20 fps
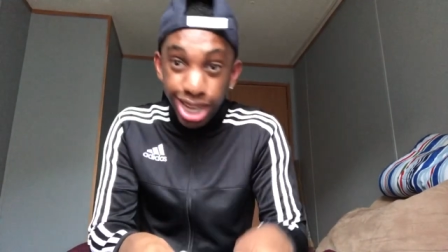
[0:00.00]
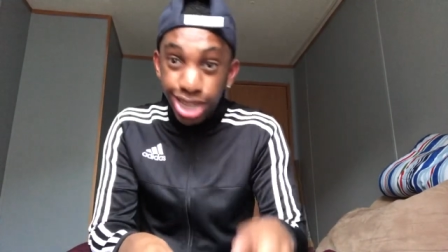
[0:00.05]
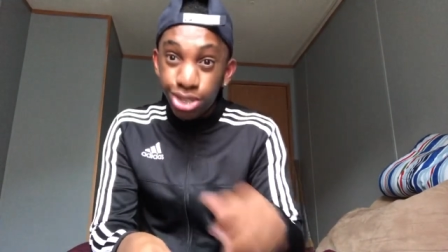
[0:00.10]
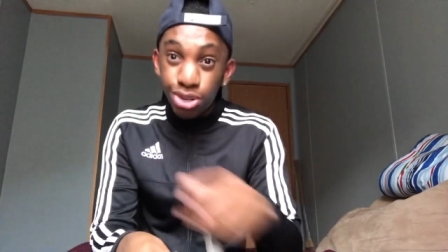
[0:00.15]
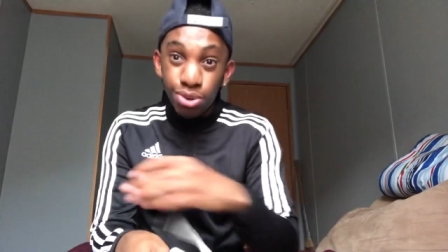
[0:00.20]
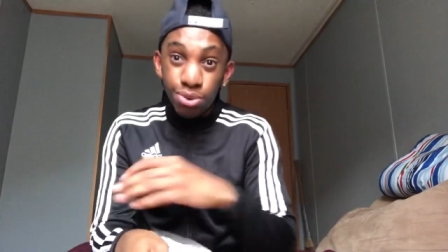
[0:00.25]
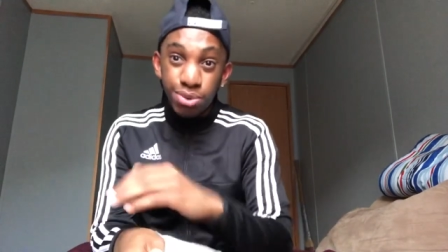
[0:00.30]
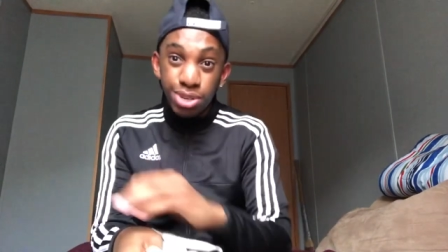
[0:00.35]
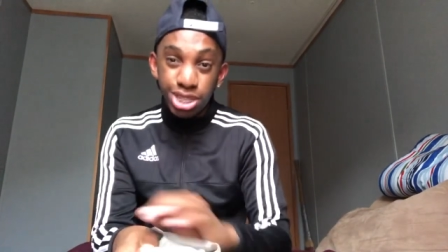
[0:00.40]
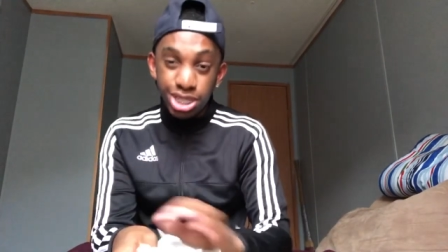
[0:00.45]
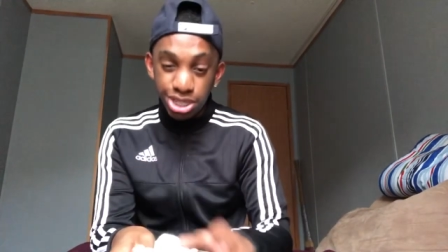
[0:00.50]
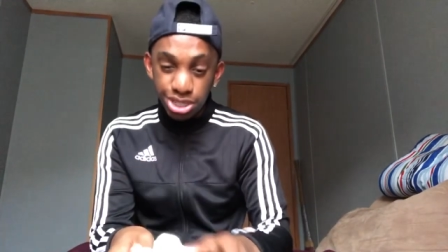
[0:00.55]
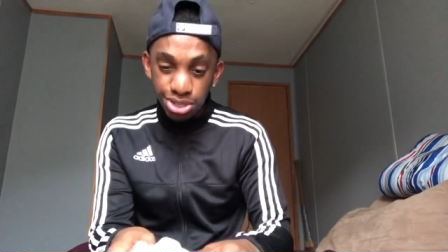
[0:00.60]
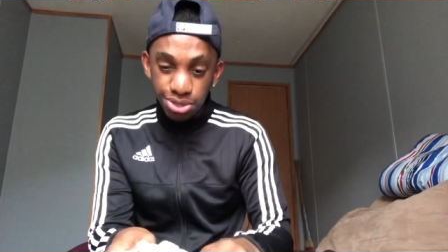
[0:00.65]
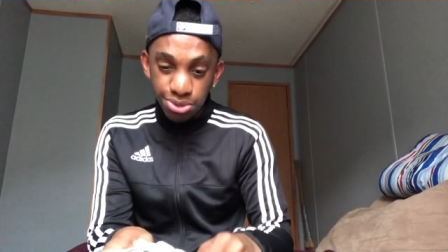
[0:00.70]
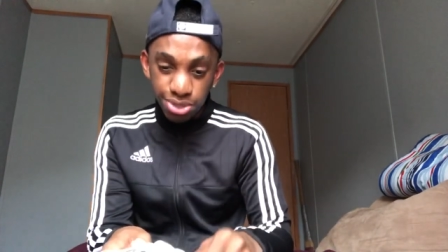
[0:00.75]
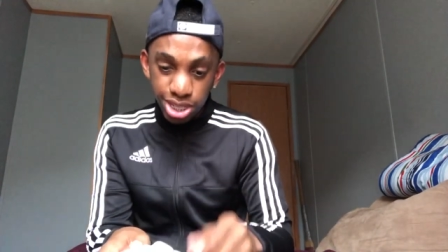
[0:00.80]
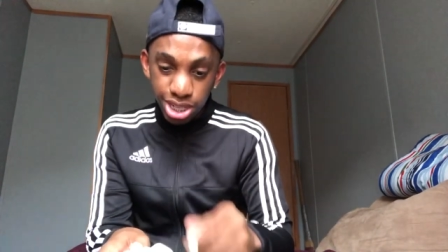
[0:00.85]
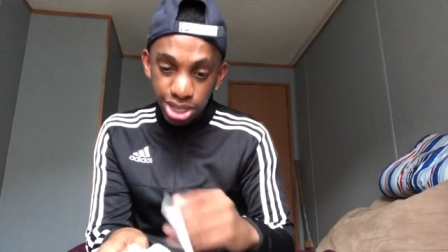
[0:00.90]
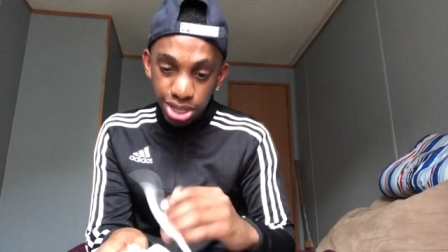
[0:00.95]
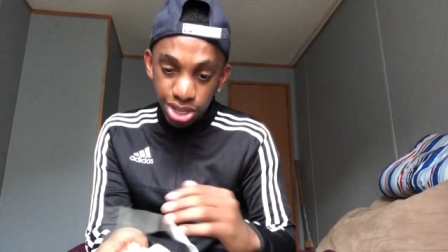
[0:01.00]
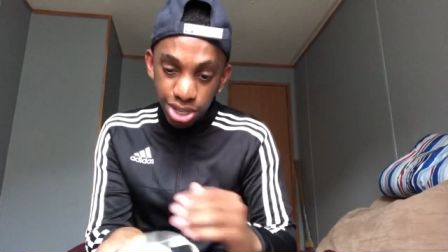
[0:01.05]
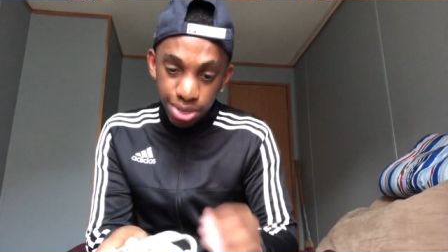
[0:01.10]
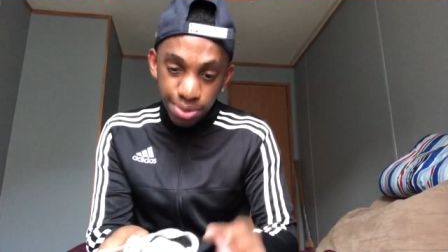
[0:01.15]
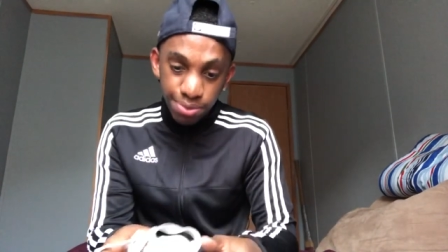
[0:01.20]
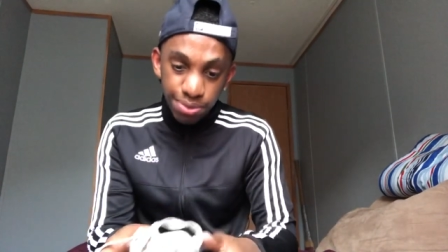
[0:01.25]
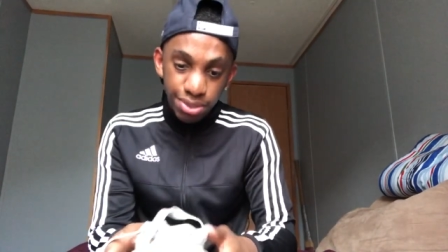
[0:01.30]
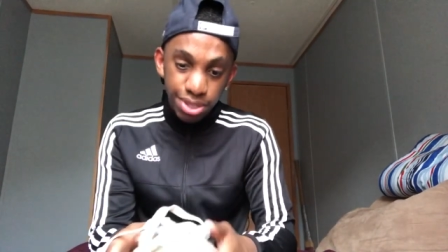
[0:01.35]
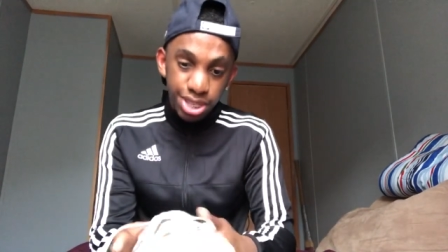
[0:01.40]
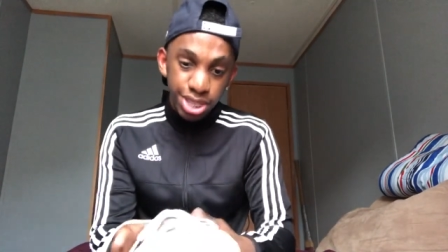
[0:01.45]
I don't wear these shoes at
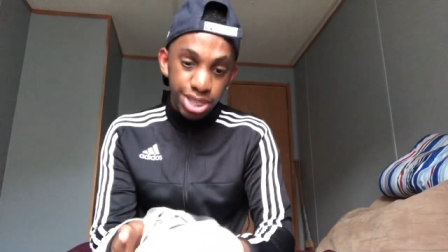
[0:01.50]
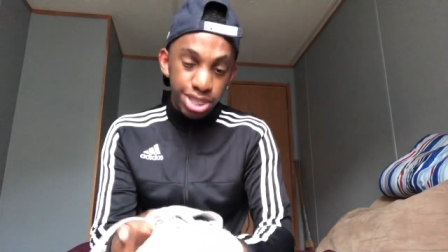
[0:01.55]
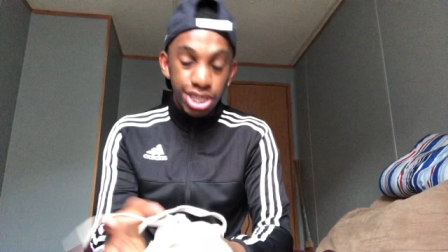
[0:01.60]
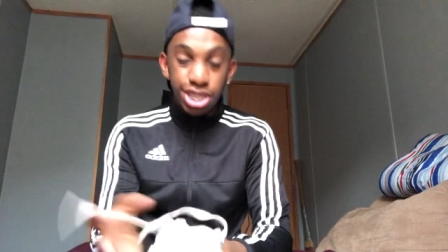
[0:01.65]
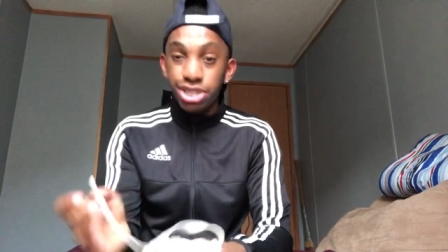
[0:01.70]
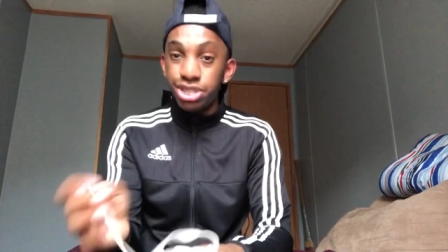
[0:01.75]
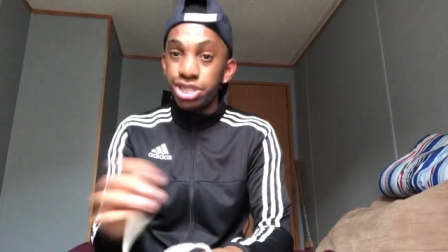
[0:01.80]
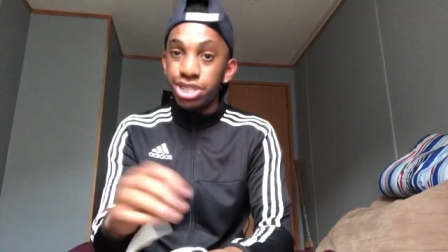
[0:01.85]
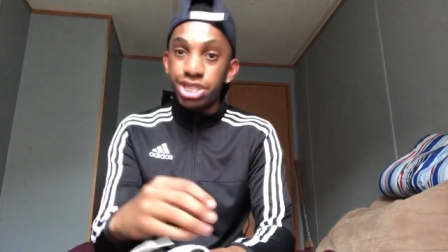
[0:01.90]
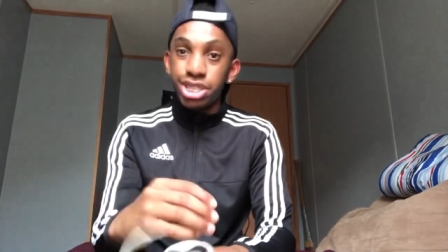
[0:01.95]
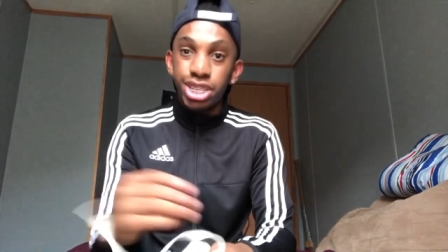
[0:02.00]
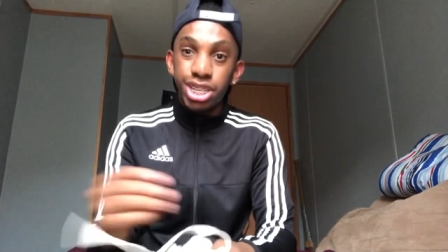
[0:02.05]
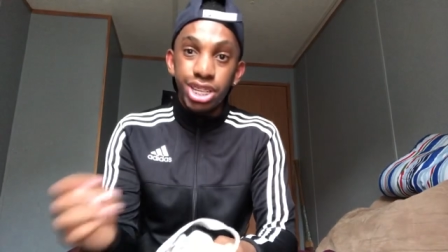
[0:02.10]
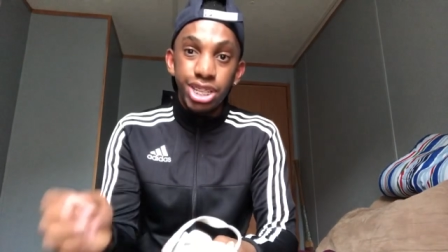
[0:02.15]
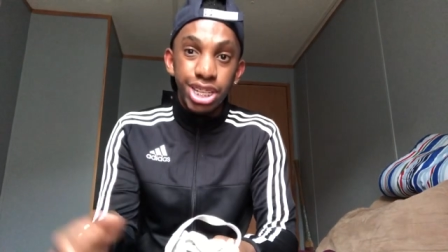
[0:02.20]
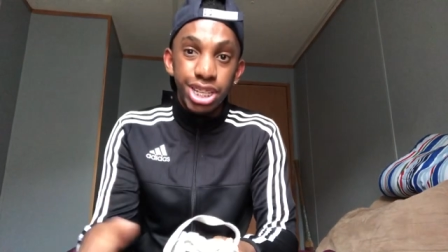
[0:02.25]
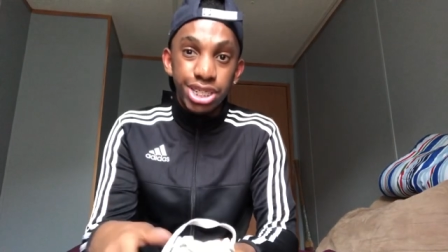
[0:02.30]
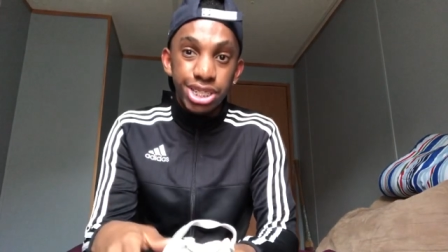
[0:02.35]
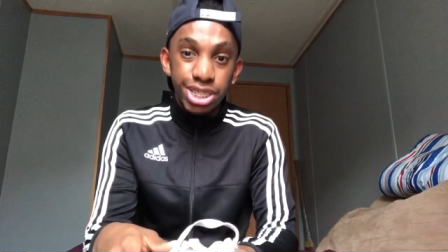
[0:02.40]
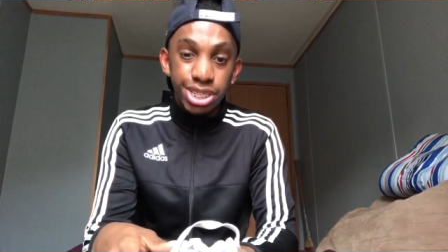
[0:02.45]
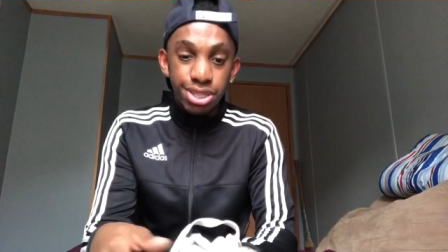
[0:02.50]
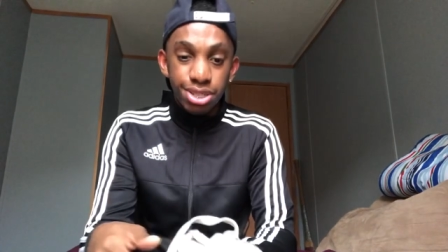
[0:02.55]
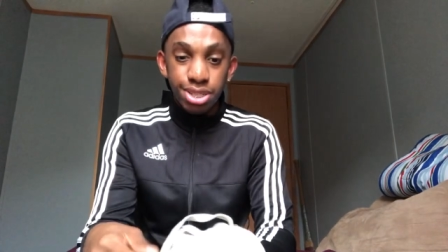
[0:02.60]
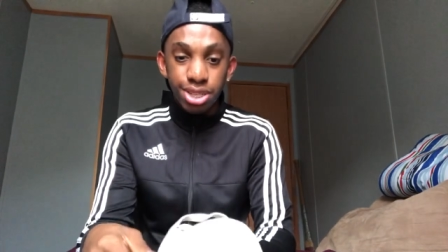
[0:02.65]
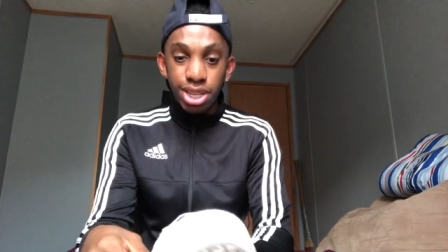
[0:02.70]
all. They're just in the collection.